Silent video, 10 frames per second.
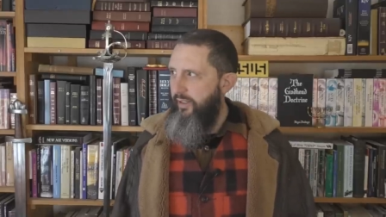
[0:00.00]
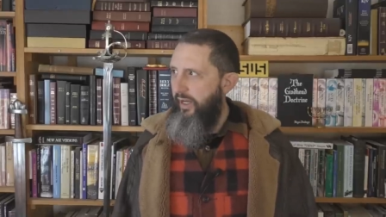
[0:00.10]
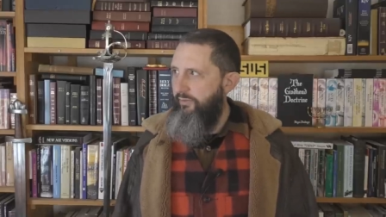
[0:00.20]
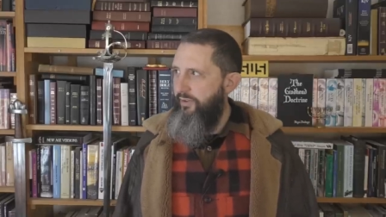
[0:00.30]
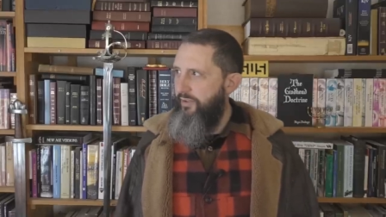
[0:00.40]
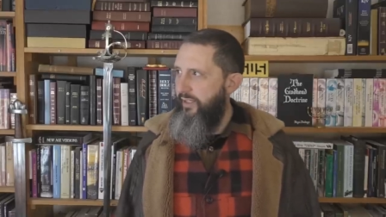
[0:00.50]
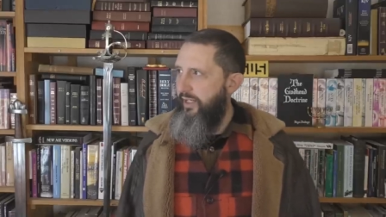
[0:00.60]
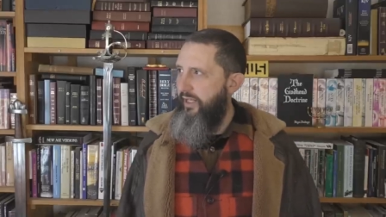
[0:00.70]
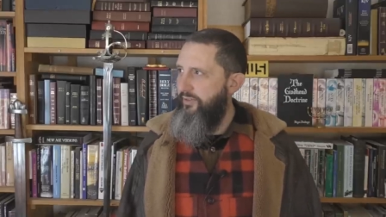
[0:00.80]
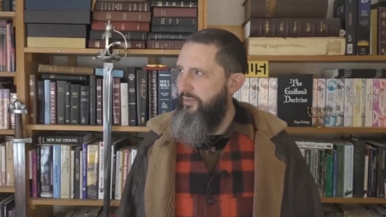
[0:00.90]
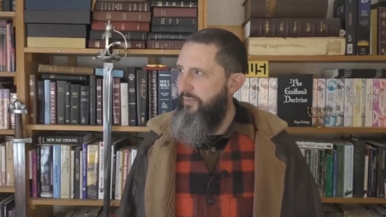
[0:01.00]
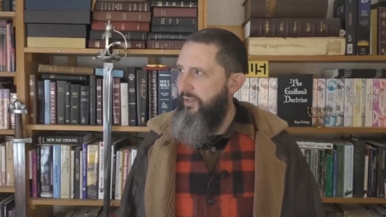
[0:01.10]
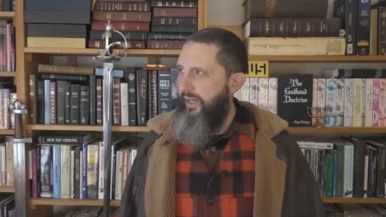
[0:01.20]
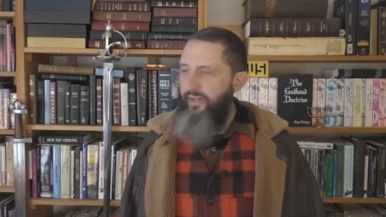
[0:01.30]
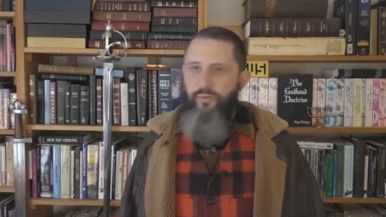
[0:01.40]
I originally had asked him,
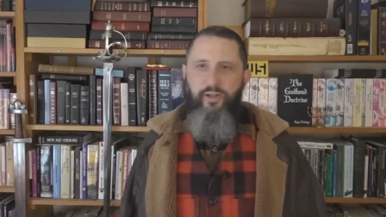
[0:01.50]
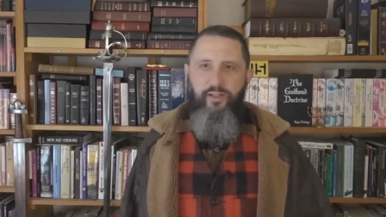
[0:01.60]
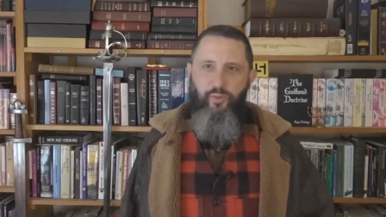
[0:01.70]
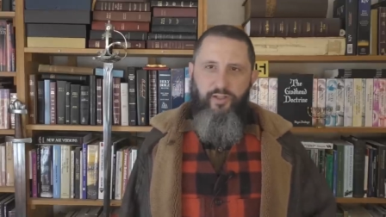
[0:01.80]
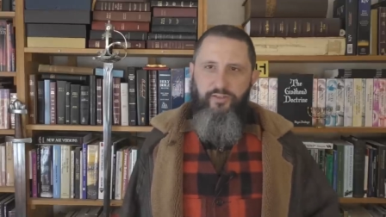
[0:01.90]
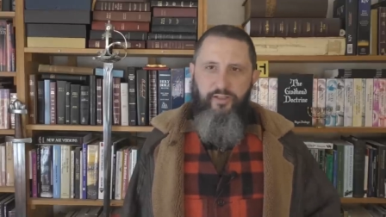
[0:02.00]
I knew what he was.